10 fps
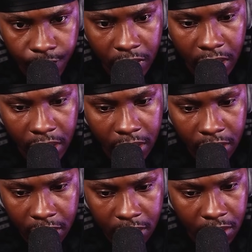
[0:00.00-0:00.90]
Yeah.
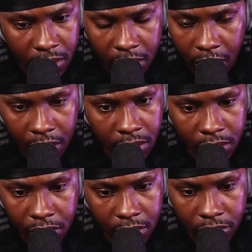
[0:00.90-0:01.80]
No,
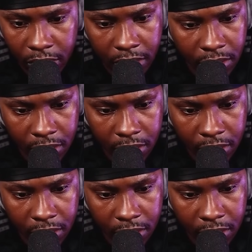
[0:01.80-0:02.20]
you didn't.